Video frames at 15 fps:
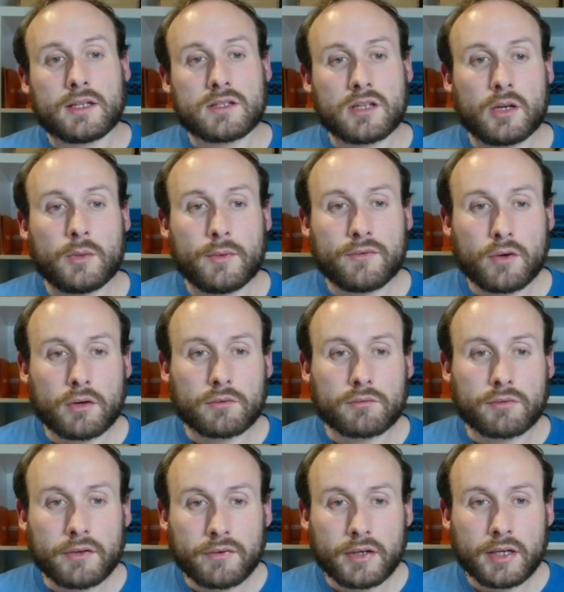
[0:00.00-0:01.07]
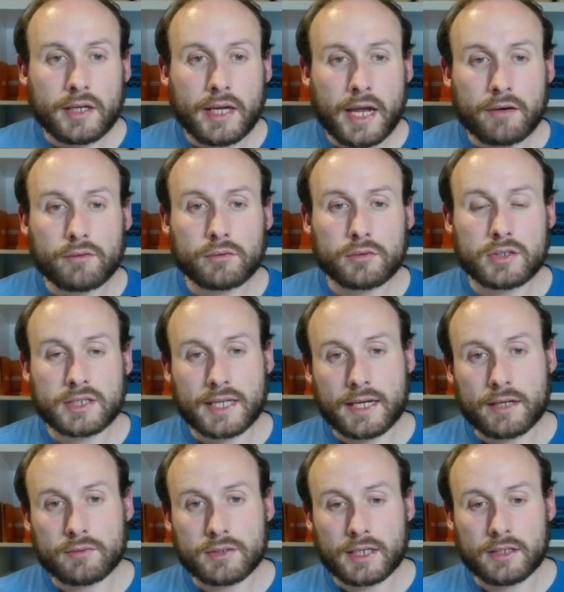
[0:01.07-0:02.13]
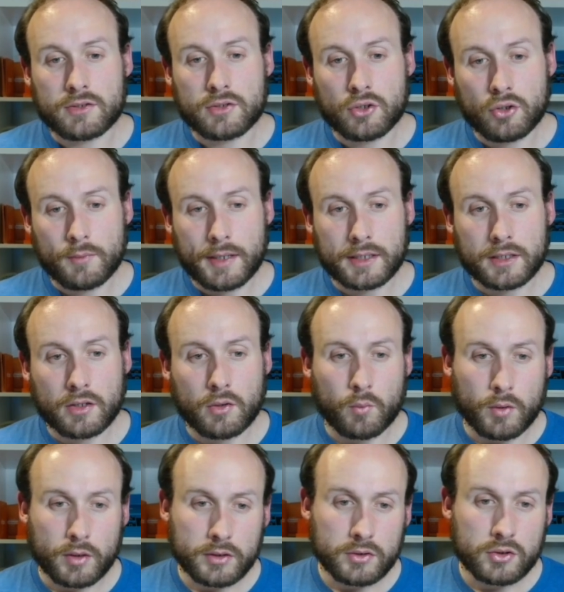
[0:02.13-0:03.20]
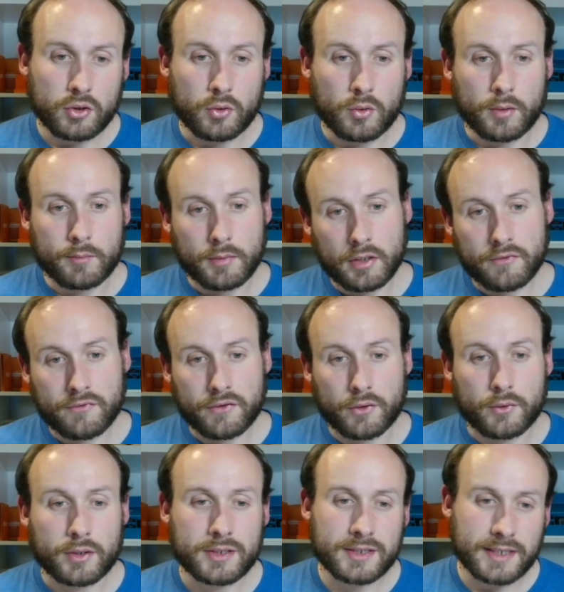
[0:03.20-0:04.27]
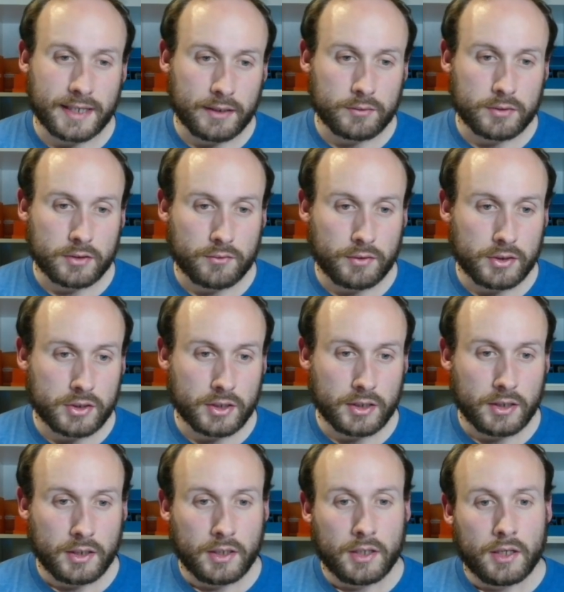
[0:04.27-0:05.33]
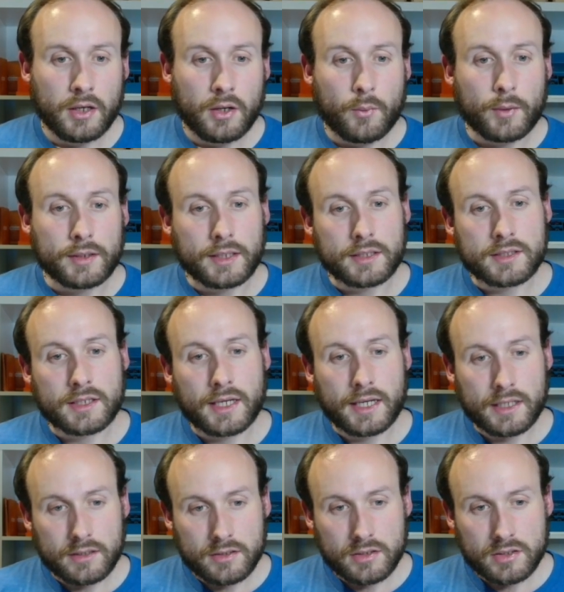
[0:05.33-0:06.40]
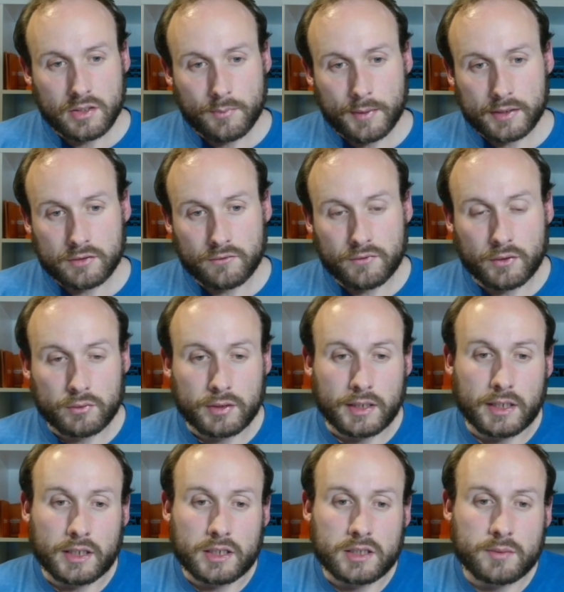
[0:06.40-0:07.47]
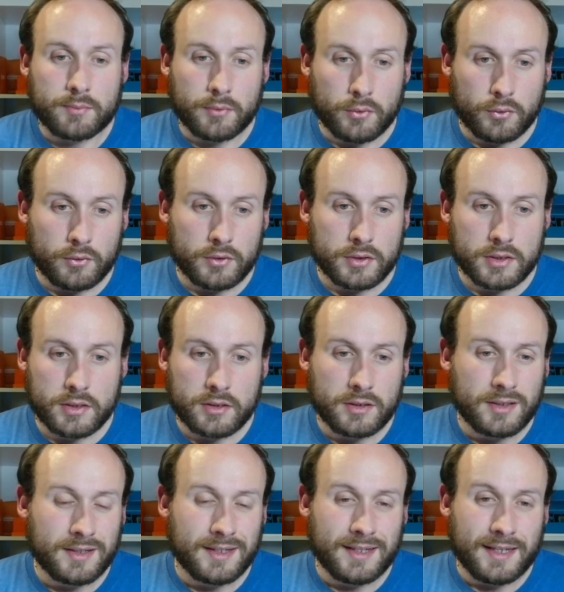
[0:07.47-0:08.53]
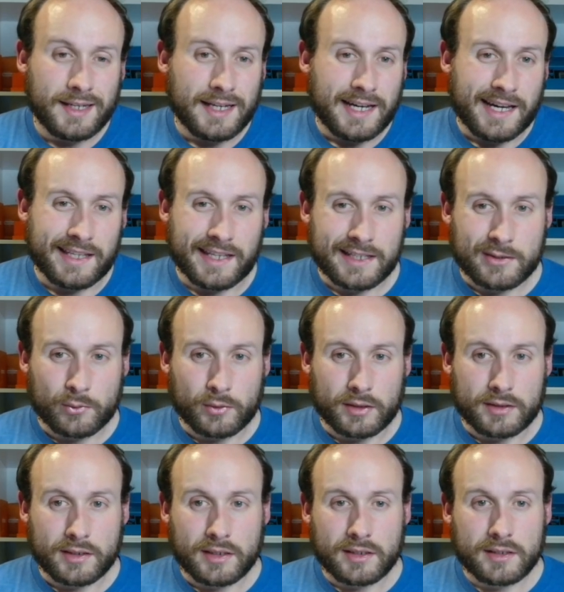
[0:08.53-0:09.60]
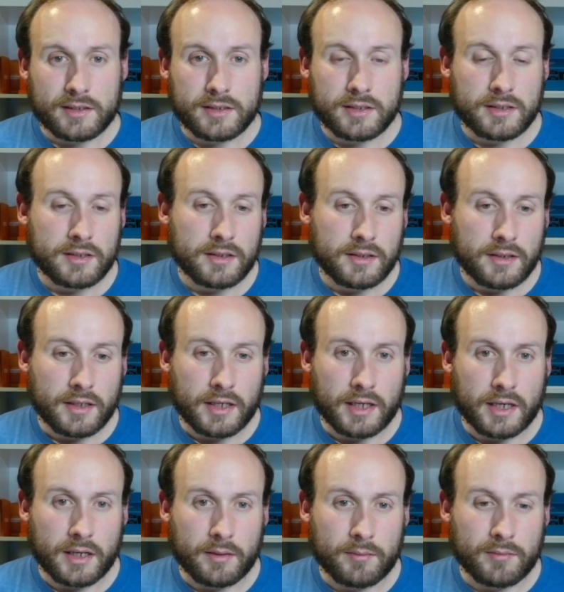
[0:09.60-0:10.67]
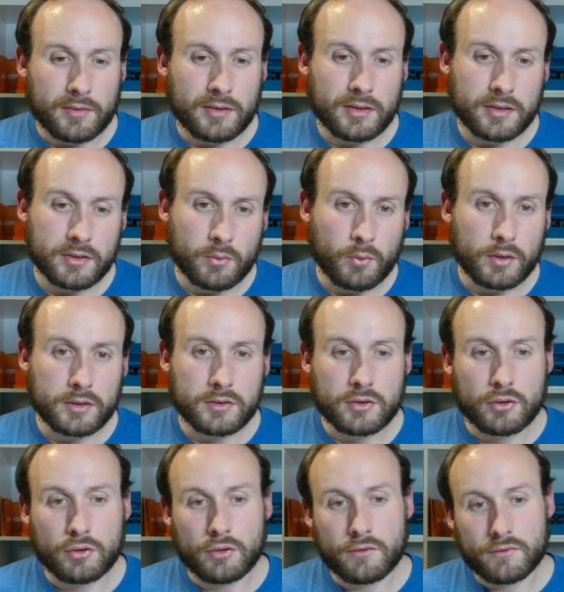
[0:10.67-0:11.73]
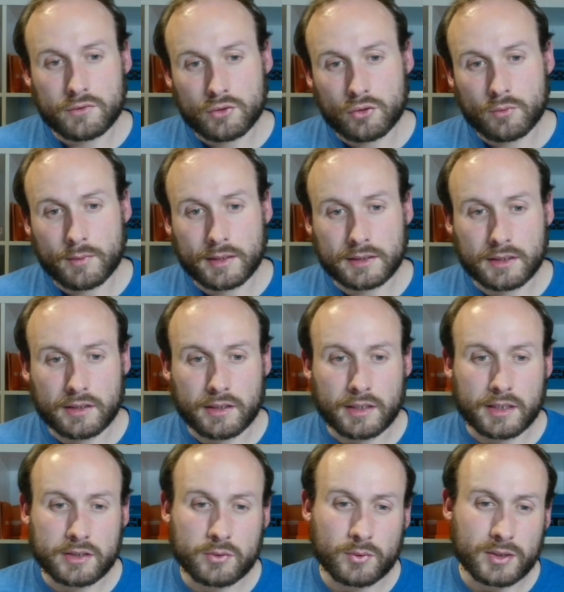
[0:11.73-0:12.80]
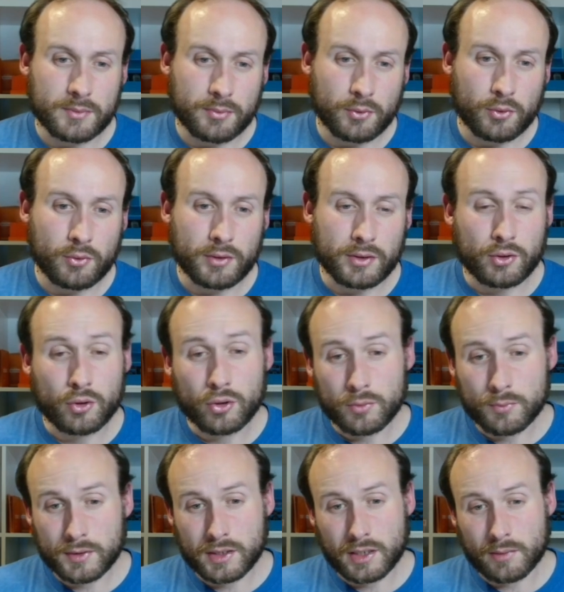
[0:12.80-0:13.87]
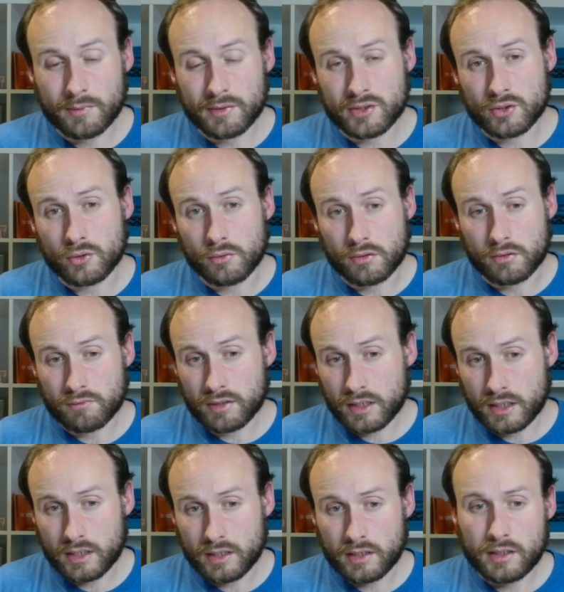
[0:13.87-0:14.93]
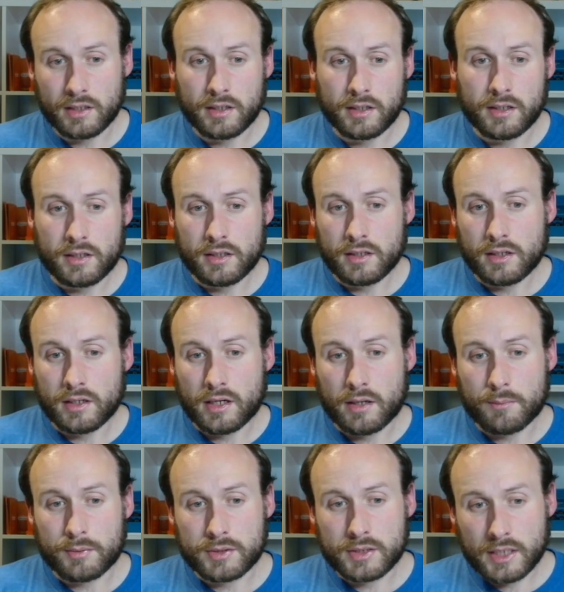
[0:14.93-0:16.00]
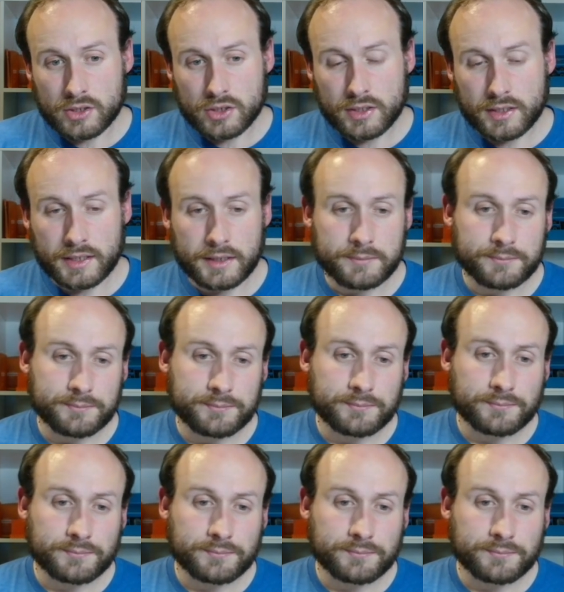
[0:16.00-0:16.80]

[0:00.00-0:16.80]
So we've got River Herald Scout, a 2-mana 1/2 Merfolk Scout creature. When it enters the battlefield, it explores, and that's all it does. 1/2 for 2 mana that gets to explore. It could become a 2/3, potentially.